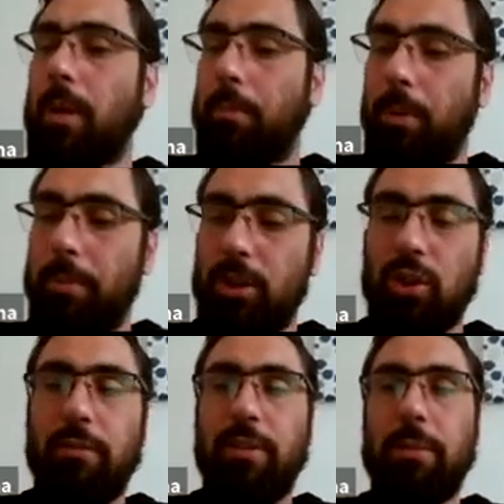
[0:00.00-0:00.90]

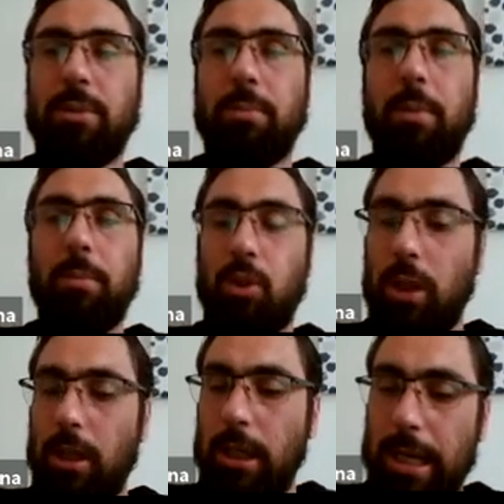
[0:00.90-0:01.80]
publisher, famous
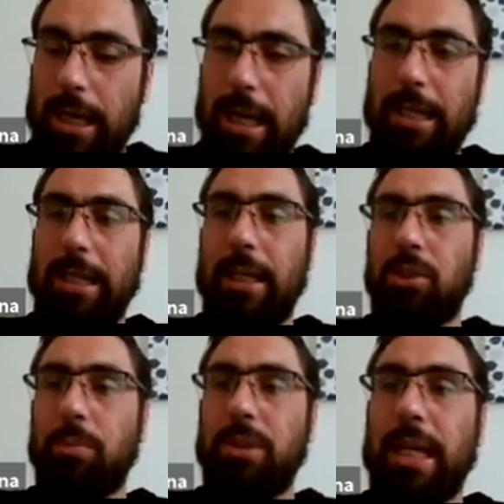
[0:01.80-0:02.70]
publisher, and they get
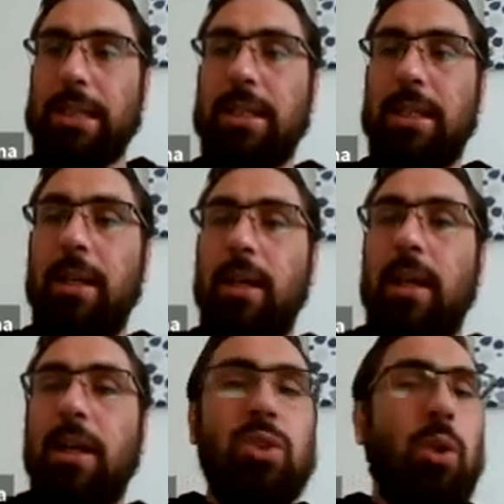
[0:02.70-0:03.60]
upset.
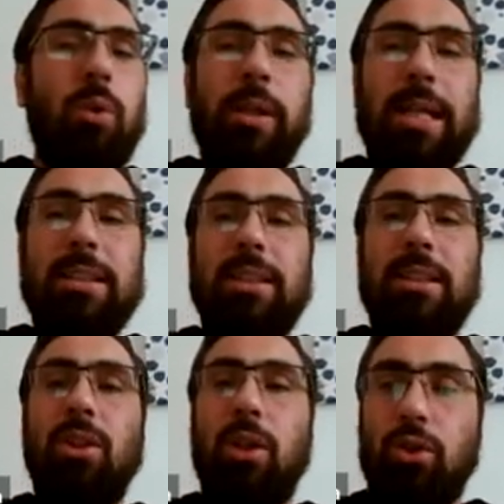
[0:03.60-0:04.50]
So yes,
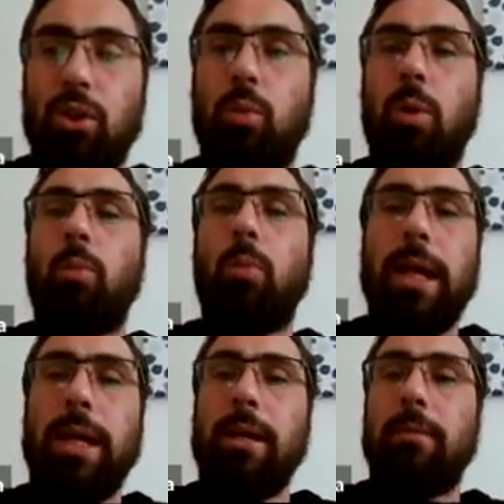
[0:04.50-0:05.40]
there's not just one
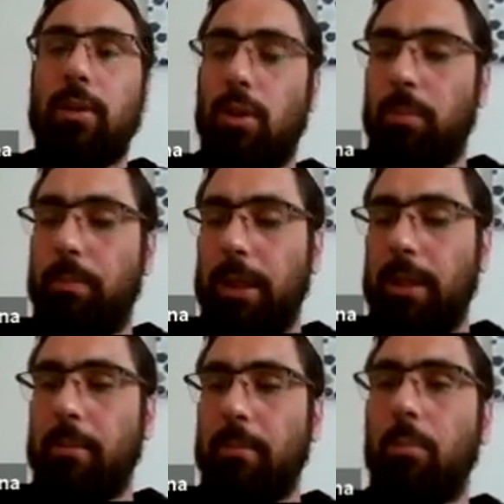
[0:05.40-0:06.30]
way. There could be
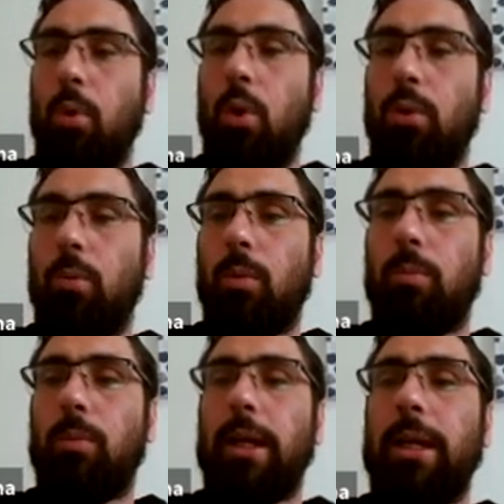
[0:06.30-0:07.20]
more than
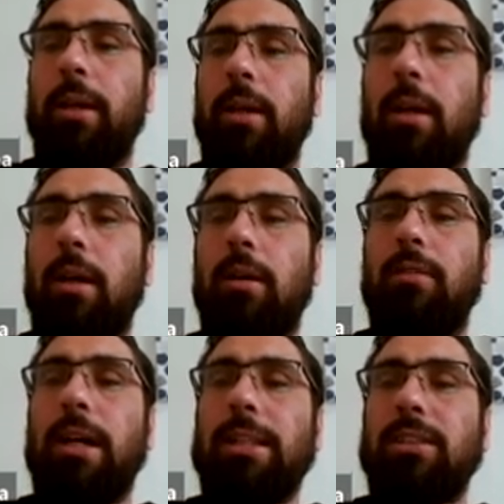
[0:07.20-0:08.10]
one way of
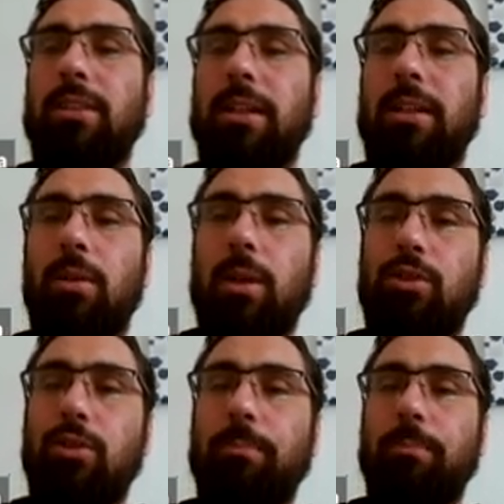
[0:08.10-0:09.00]
answering a question.